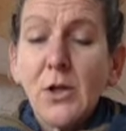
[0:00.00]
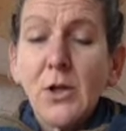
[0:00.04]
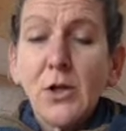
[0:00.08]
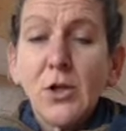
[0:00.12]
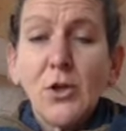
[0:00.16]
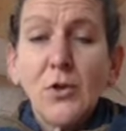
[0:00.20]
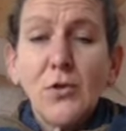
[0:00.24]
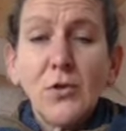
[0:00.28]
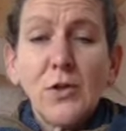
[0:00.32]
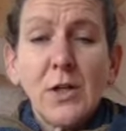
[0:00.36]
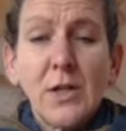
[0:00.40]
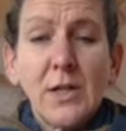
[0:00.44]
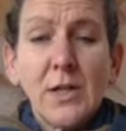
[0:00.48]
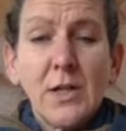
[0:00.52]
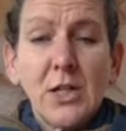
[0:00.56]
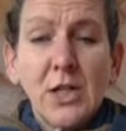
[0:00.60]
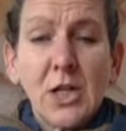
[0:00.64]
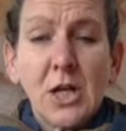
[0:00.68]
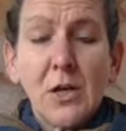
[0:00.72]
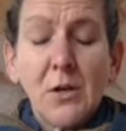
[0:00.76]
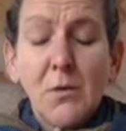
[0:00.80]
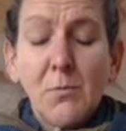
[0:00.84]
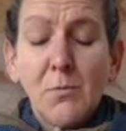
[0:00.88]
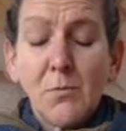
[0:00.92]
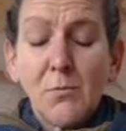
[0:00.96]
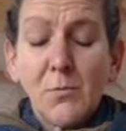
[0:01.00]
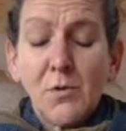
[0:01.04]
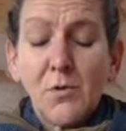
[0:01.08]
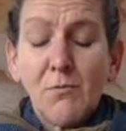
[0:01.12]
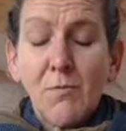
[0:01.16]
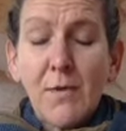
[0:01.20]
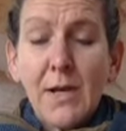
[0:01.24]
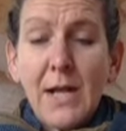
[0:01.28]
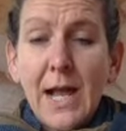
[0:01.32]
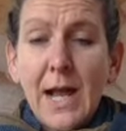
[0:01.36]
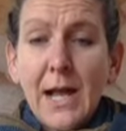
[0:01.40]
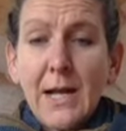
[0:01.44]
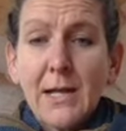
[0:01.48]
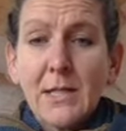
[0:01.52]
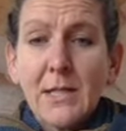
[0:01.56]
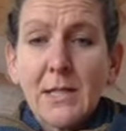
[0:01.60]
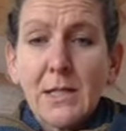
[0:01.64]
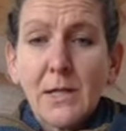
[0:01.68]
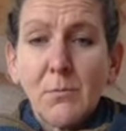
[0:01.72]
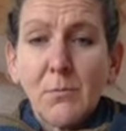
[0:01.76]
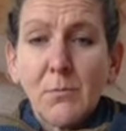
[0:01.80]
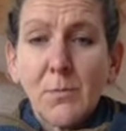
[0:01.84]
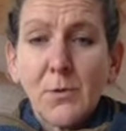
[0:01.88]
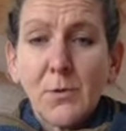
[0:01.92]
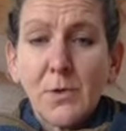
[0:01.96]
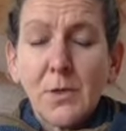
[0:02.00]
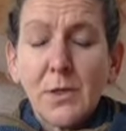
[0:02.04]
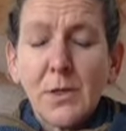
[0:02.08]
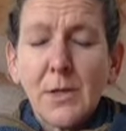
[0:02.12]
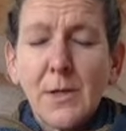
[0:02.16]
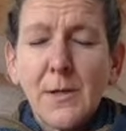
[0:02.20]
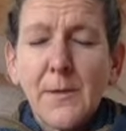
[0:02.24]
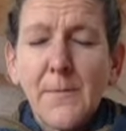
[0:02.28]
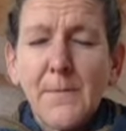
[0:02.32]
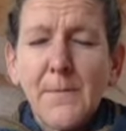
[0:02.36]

usually domed, relaxed upwards.